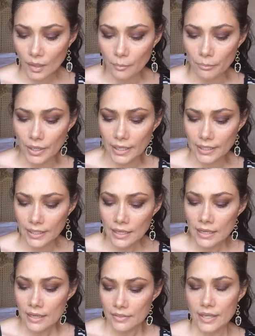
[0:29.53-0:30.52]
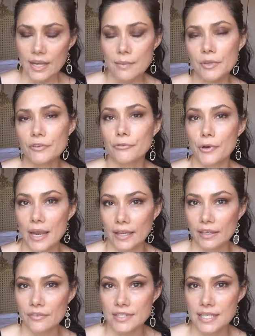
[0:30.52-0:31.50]
But they come in a
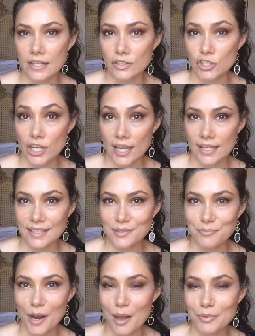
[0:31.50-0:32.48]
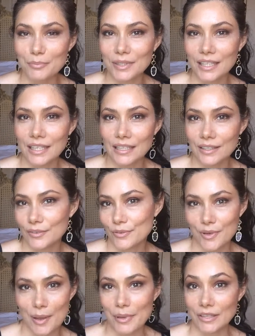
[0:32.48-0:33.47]
variety of shades, probably
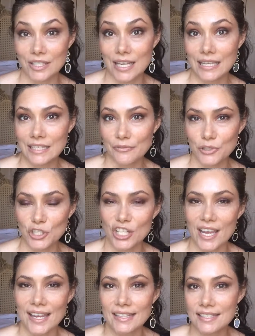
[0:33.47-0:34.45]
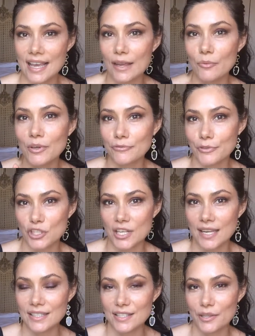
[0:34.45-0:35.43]
about 10 different shades. I went for
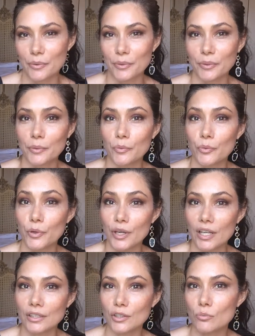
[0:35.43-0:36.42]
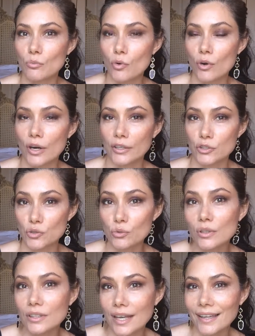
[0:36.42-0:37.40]
shades that were a little more
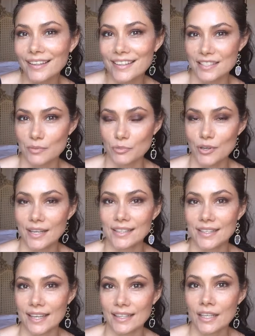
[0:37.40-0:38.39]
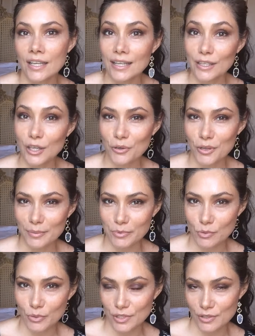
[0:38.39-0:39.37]
jewel-like because I'm trying to get geared up
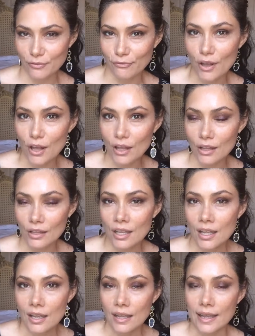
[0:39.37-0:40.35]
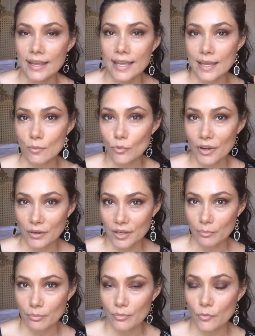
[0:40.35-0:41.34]
towards the fall. I am
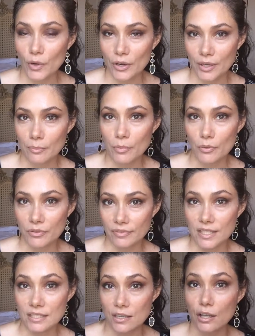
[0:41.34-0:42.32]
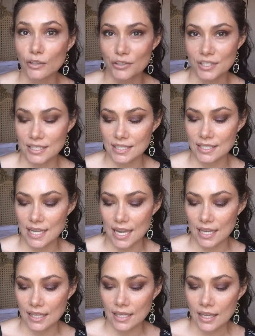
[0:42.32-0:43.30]
wearing both of these colors
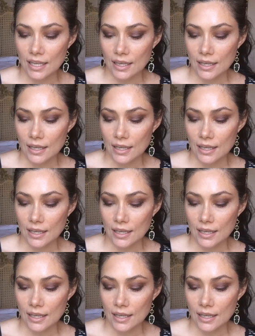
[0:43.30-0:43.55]
today.